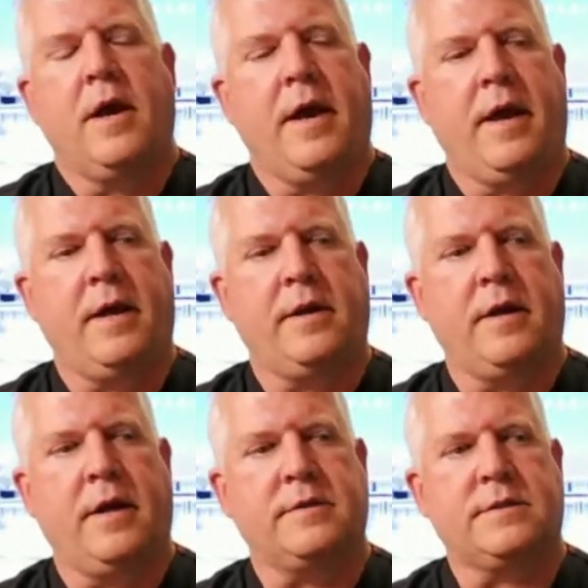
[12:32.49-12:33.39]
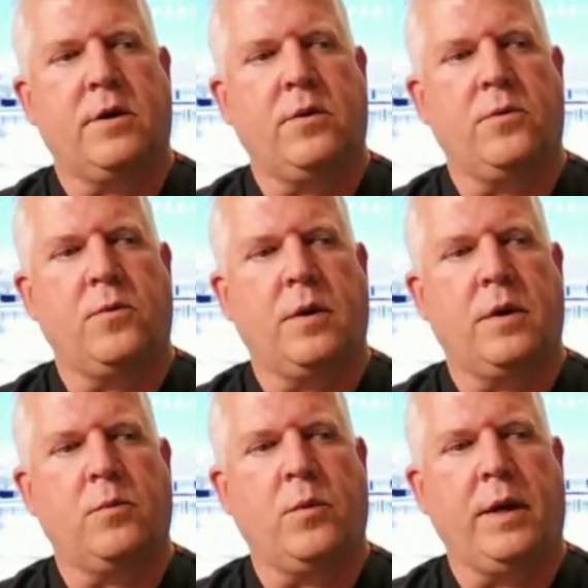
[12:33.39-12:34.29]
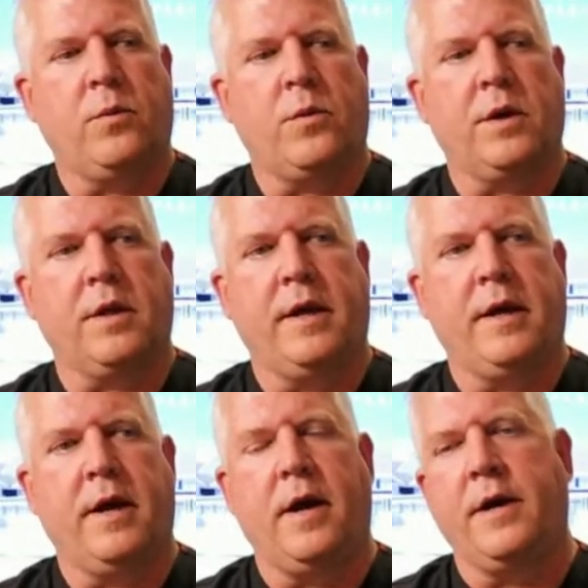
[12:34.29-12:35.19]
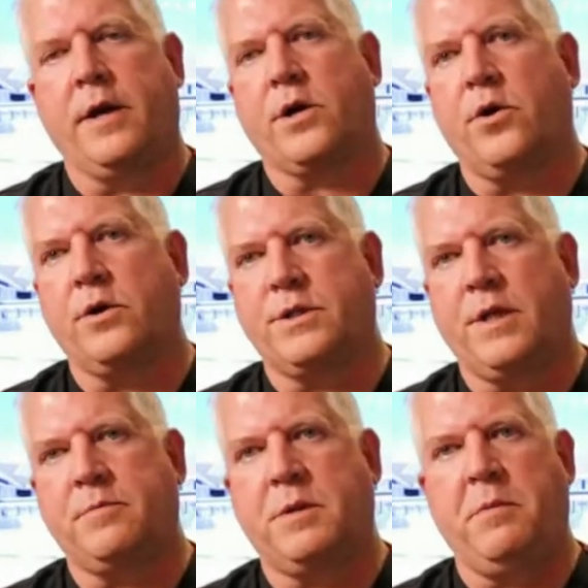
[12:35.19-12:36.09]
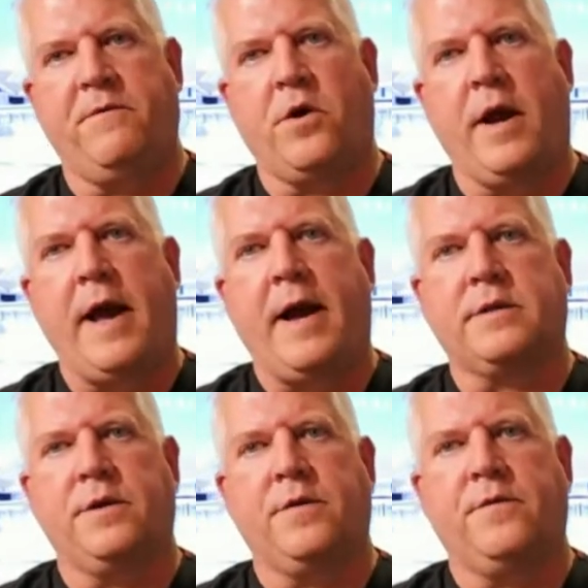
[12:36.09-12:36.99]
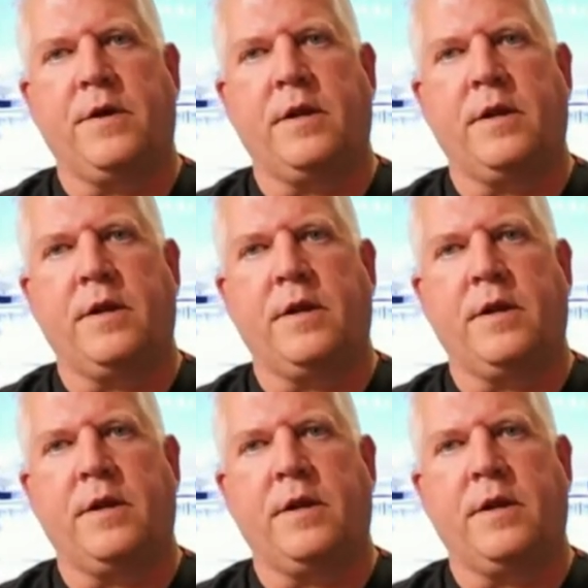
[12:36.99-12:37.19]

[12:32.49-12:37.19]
And so we really encourage them to be very active